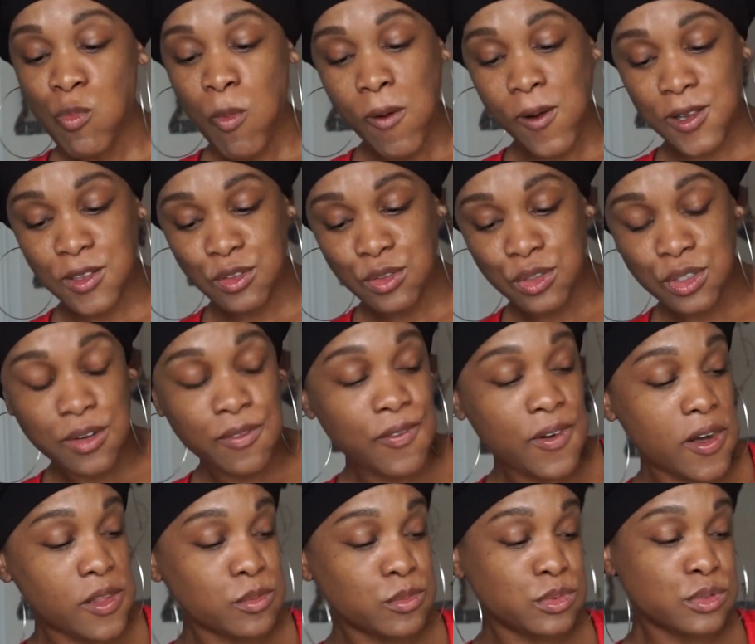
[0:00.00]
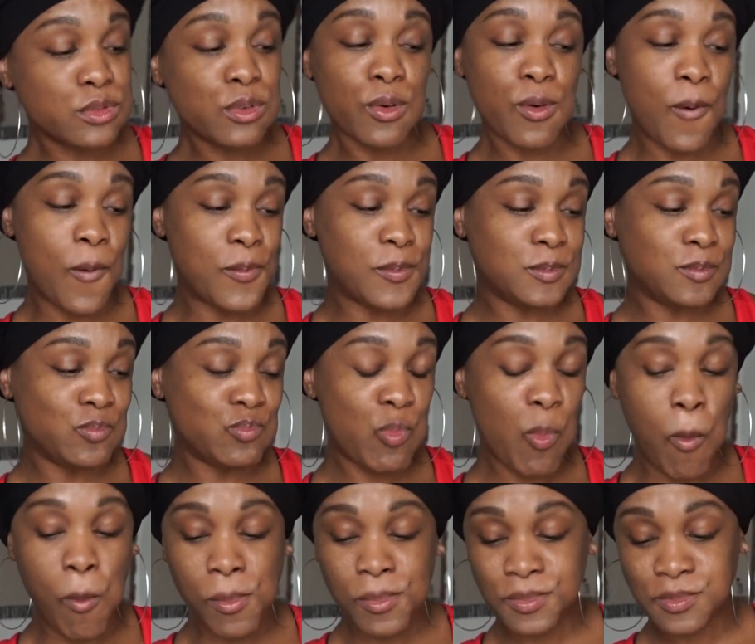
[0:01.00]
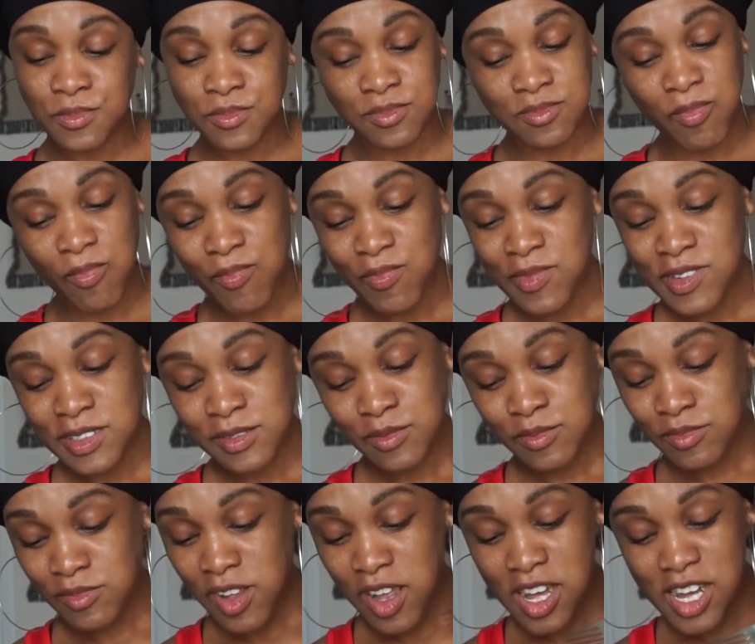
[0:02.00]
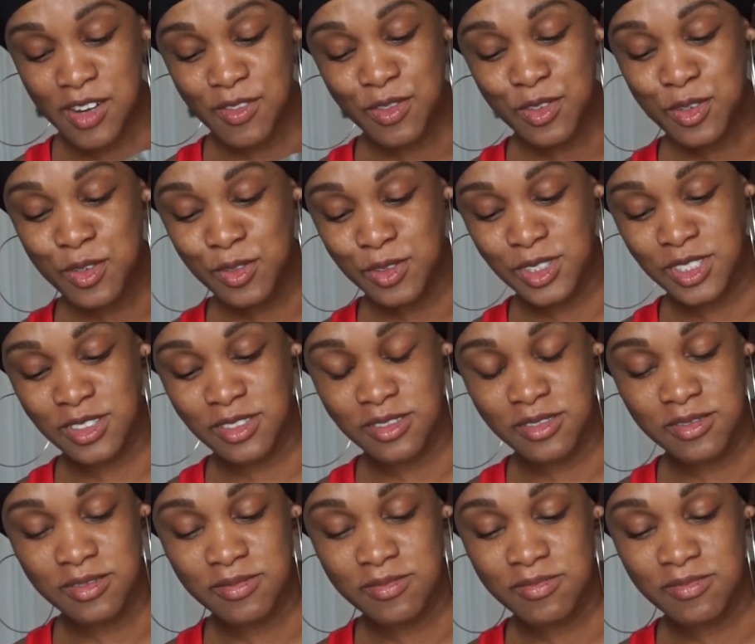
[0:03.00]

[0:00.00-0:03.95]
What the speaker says: I thought her father was going to have her on a